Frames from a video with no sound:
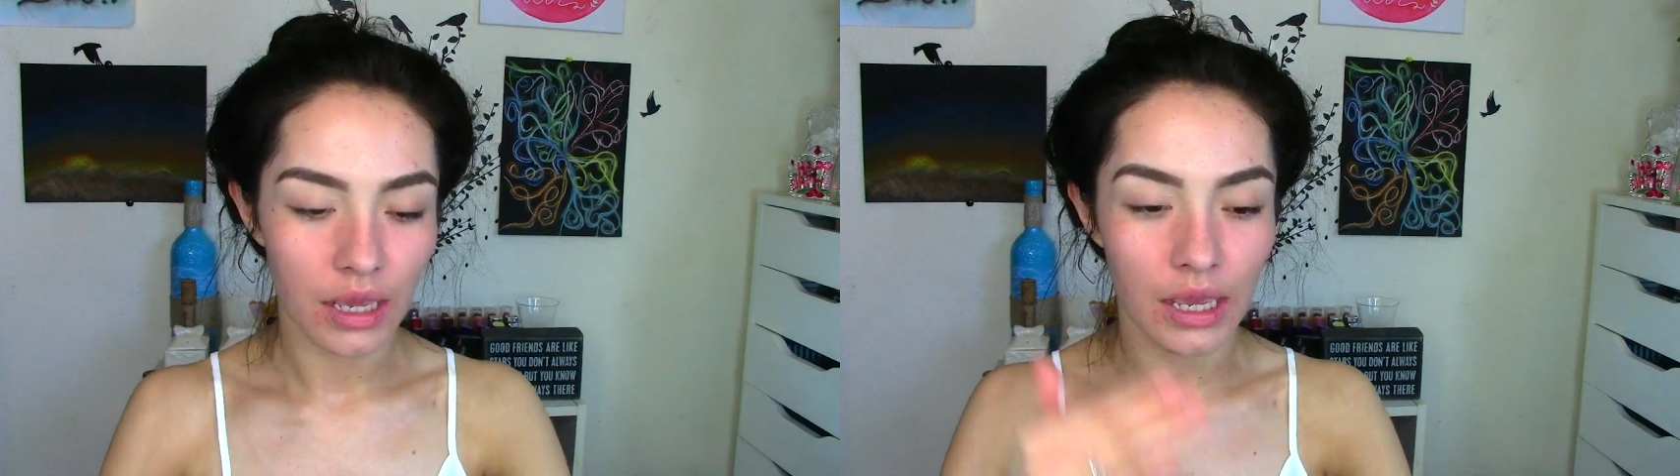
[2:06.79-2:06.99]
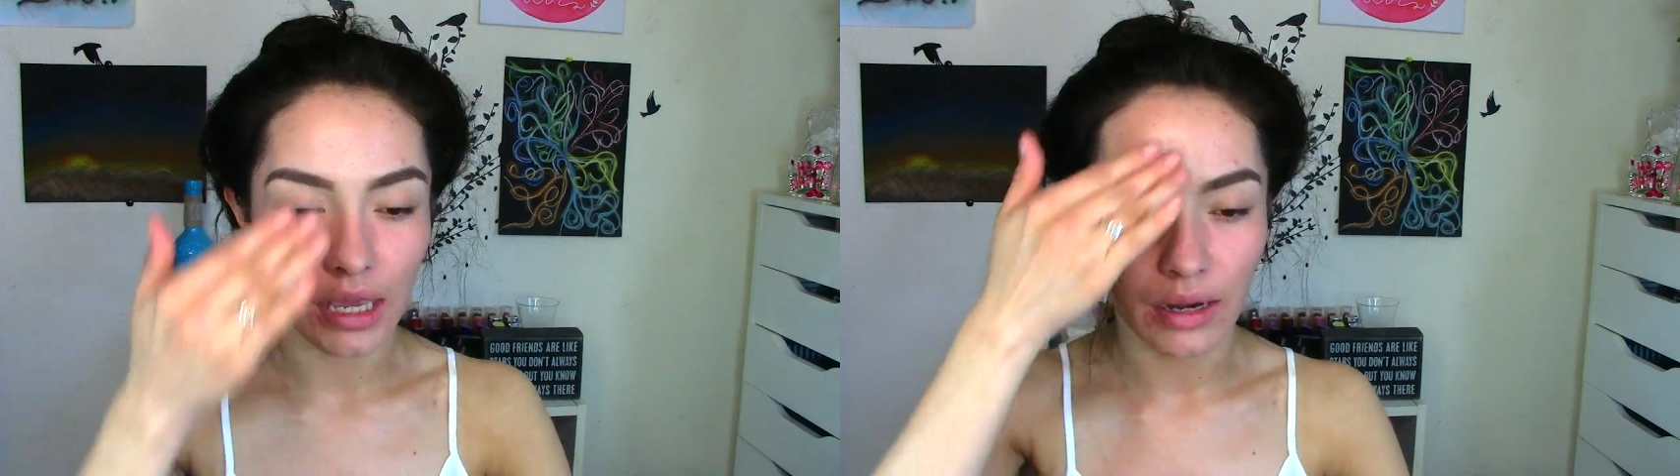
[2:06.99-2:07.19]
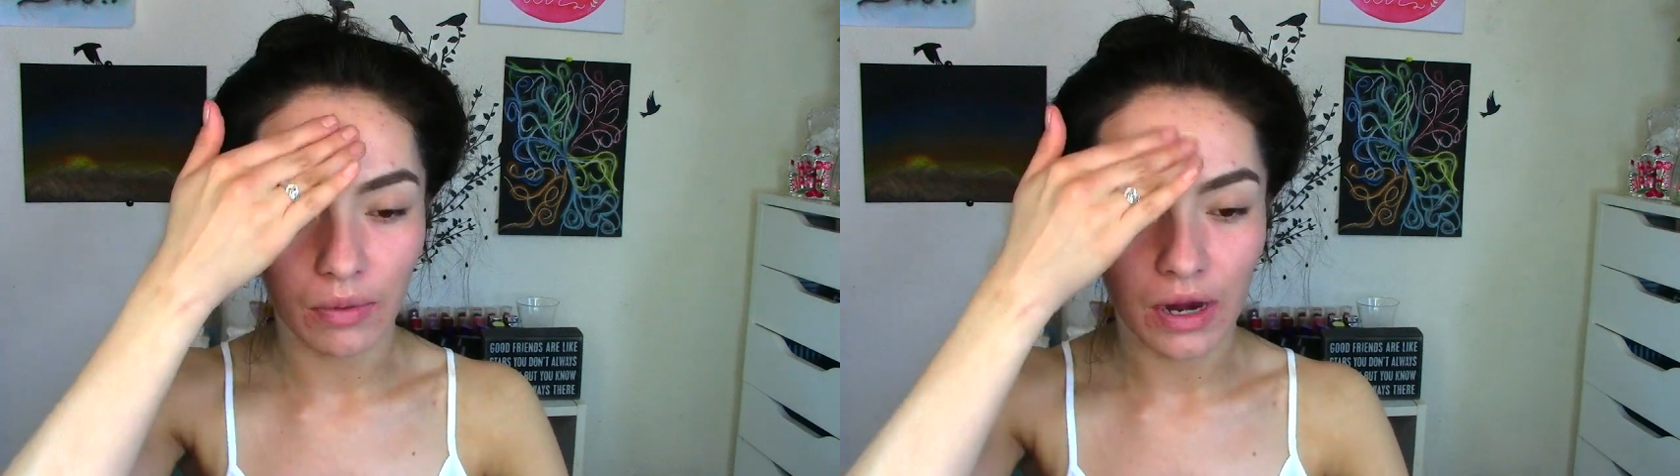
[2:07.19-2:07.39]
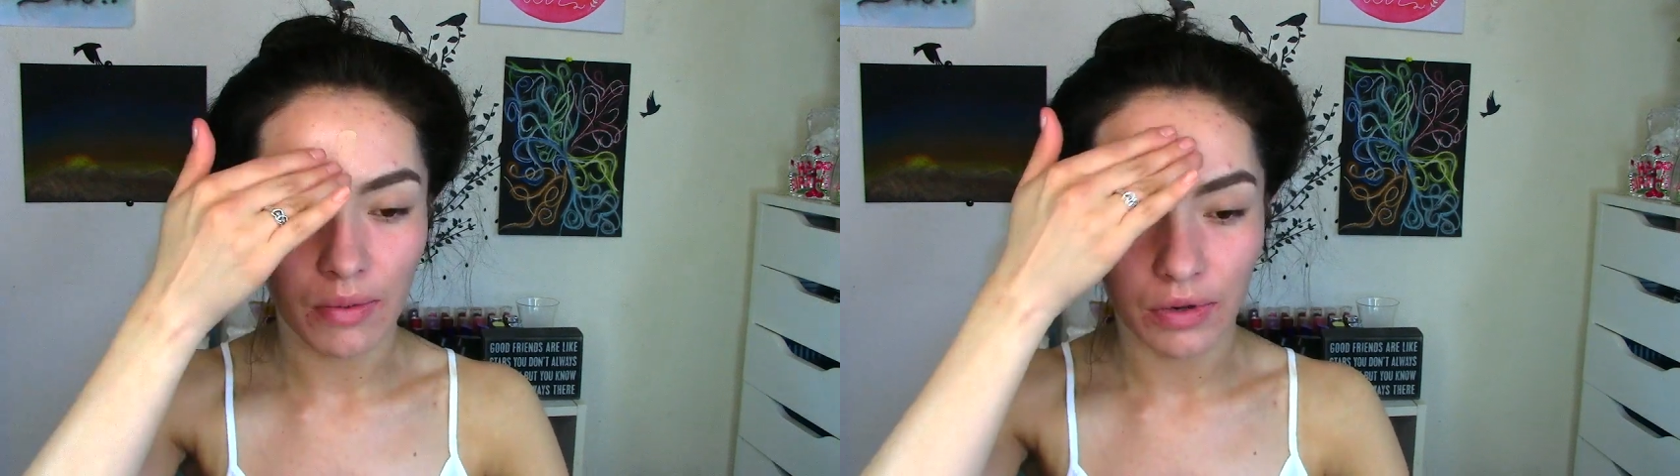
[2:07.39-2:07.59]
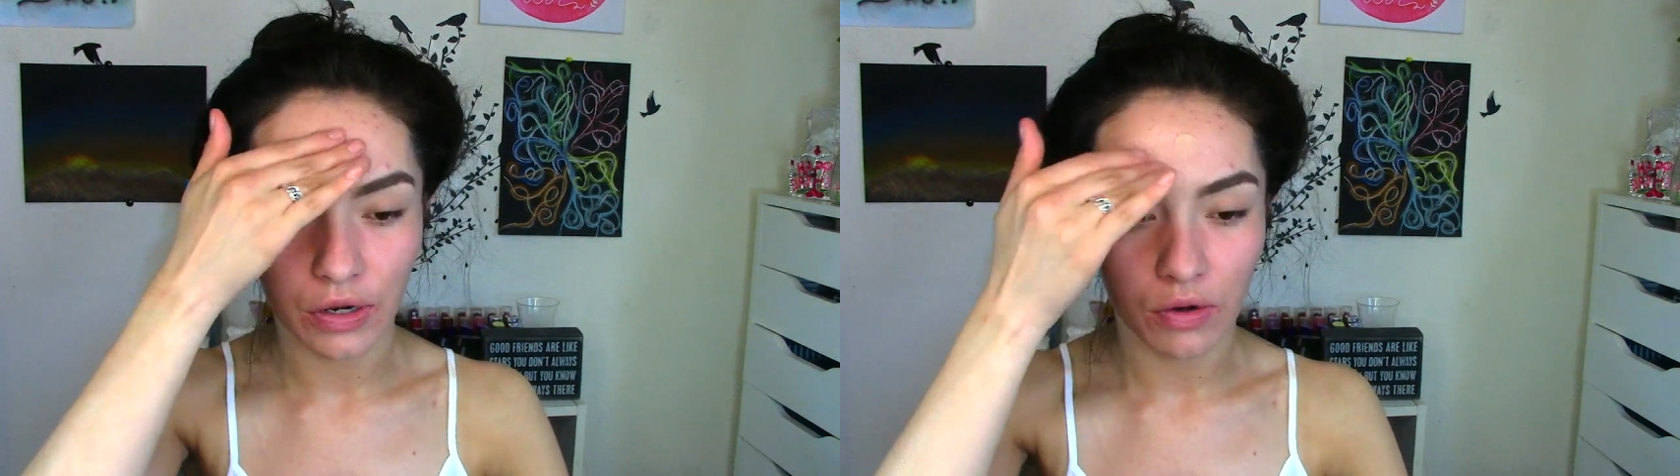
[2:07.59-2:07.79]
and where I
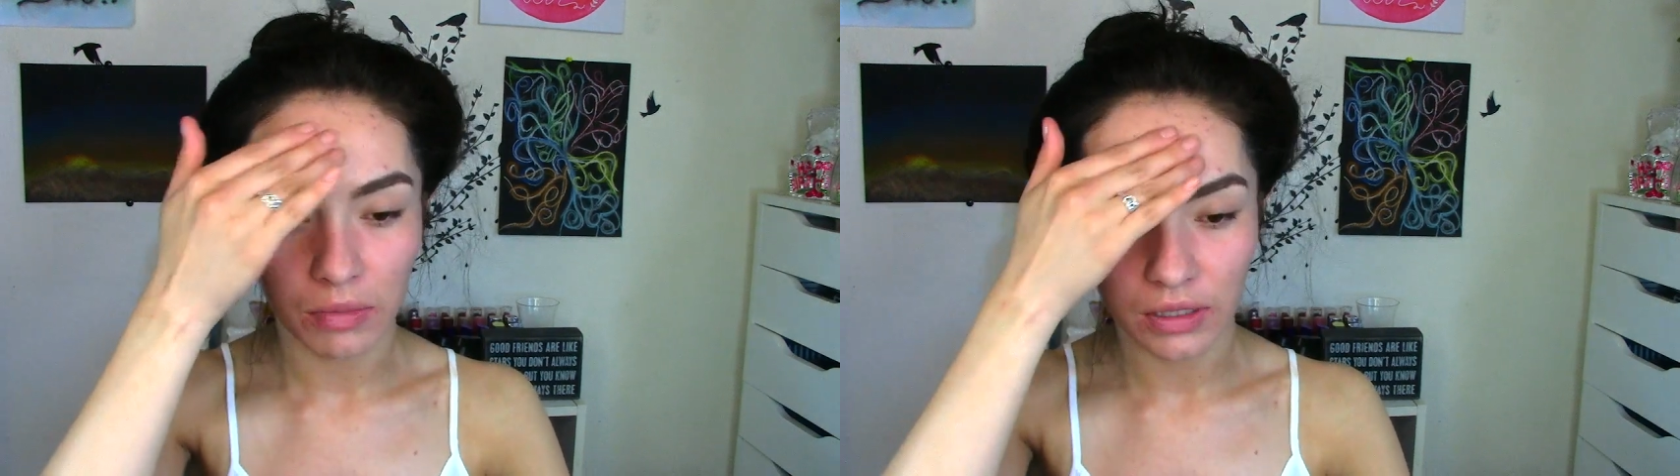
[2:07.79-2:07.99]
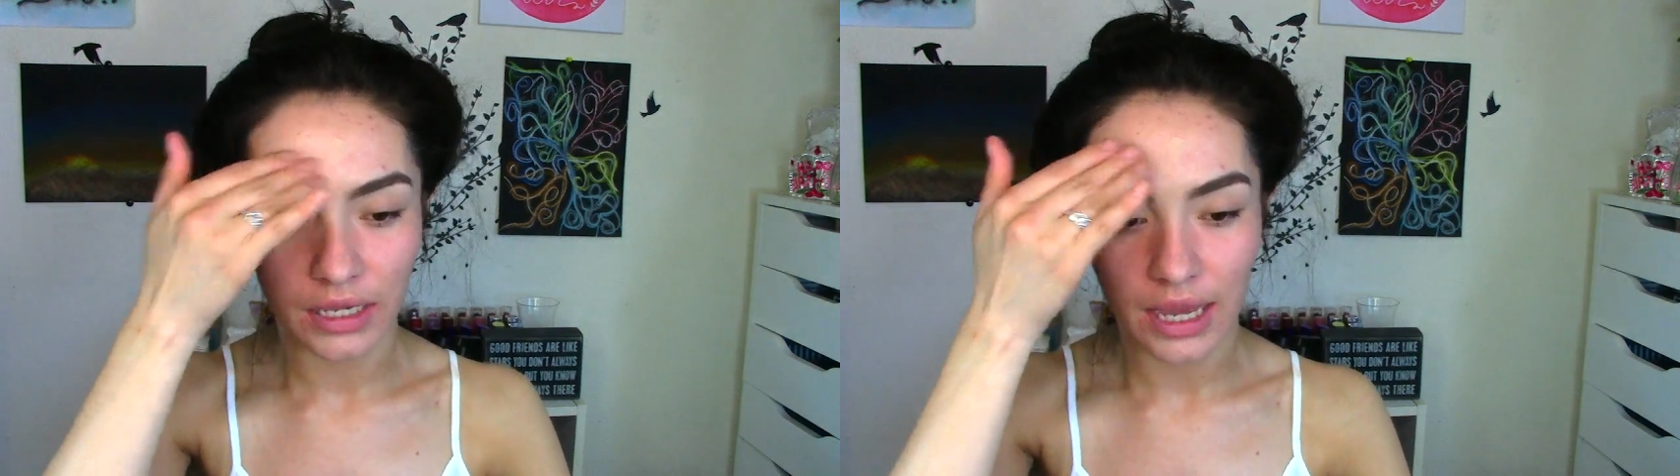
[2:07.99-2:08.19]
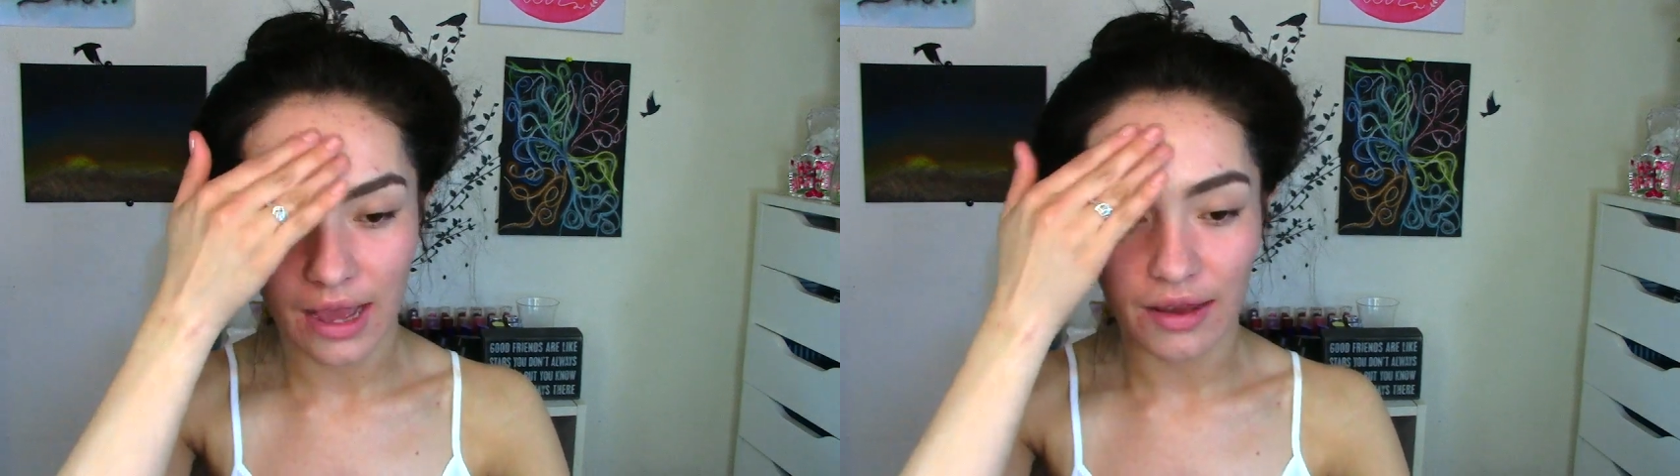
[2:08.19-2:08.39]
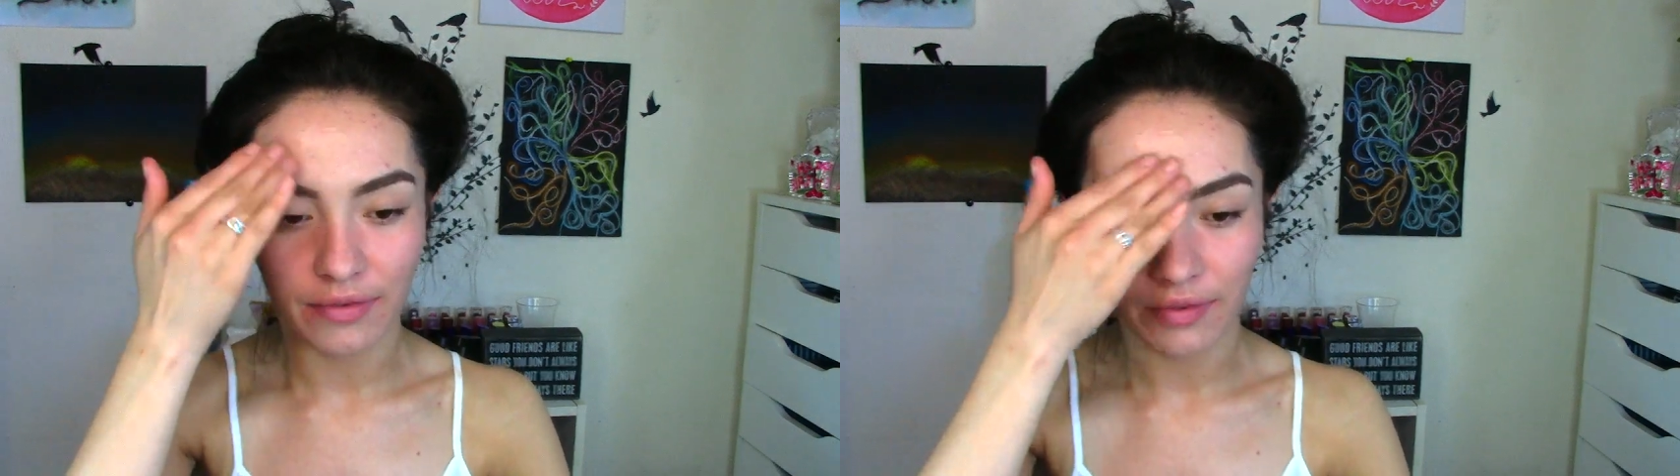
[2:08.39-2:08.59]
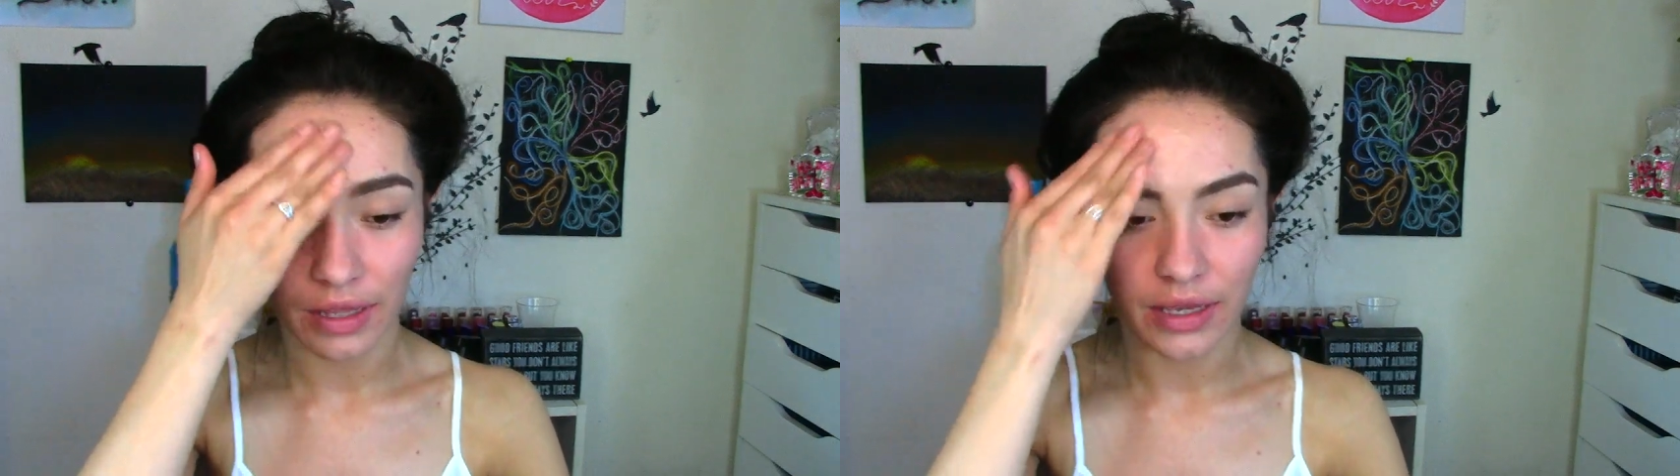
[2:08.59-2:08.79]
would normally
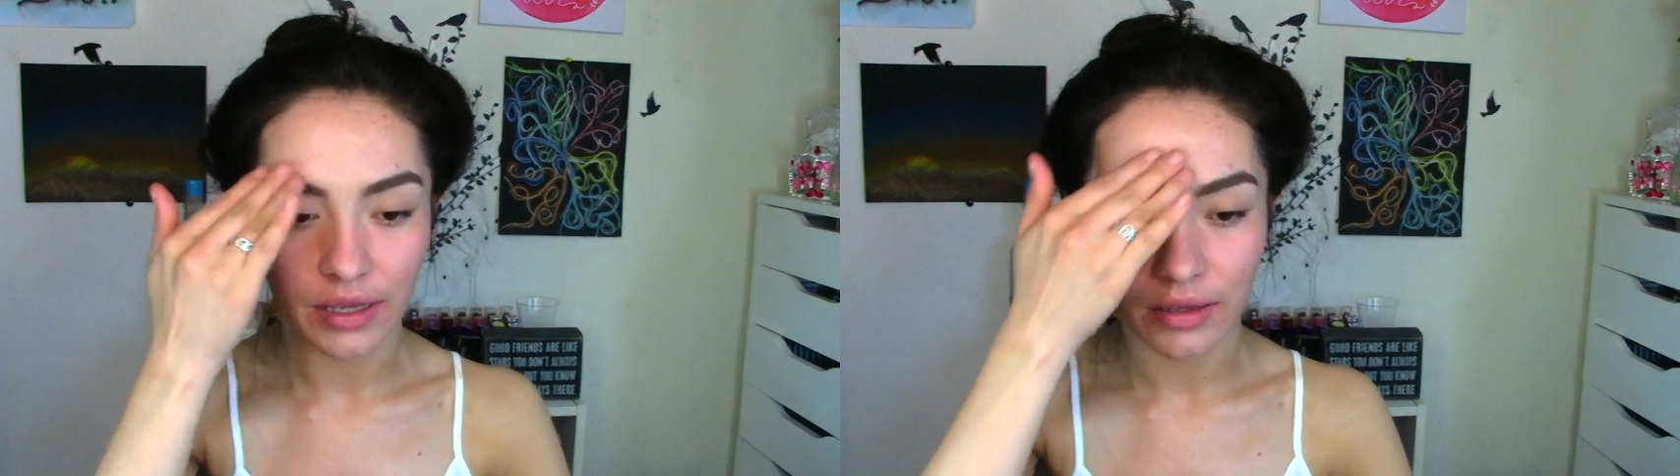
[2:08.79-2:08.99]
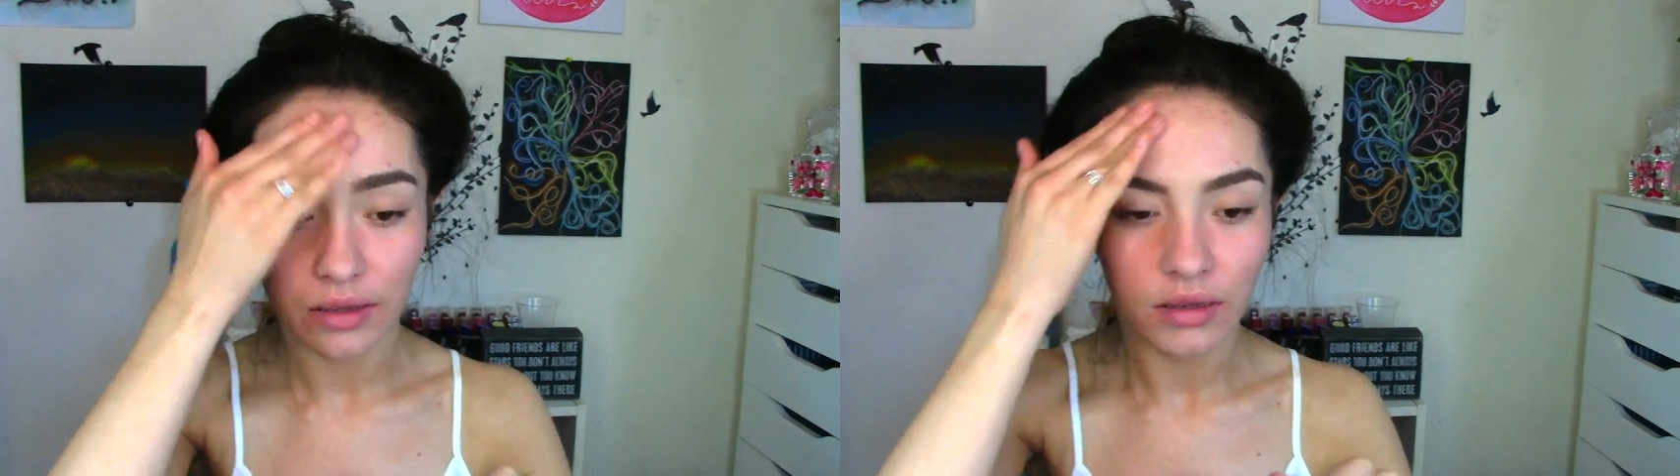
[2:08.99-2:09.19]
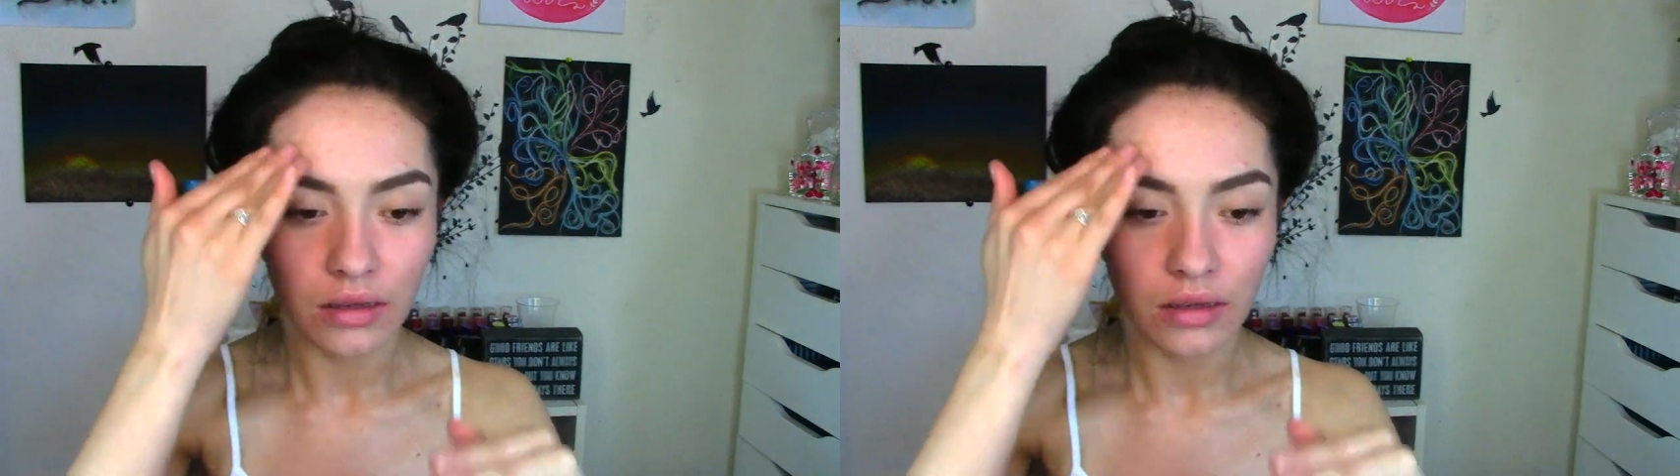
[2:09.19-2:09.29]
have like